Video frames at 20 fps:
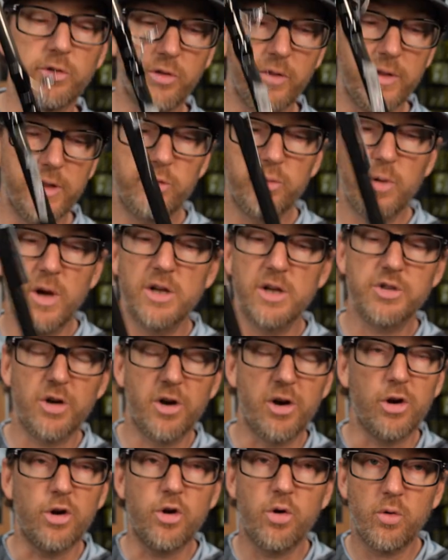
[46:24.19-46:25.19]
So these rods
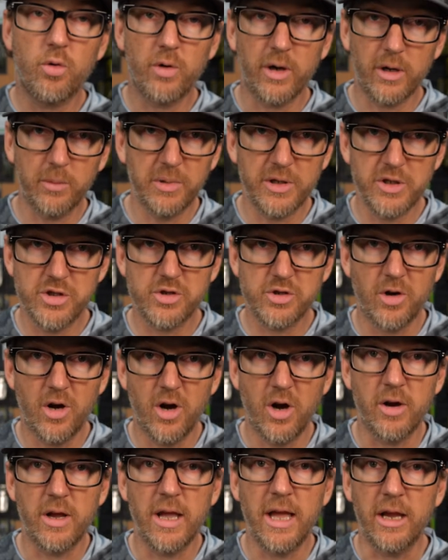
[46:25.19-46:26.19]
are incredibly
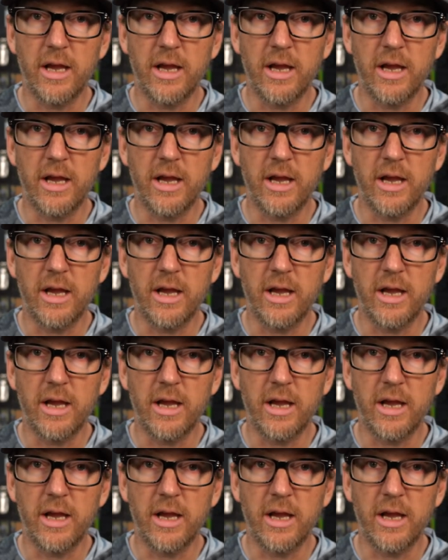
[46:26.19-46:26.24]
strong,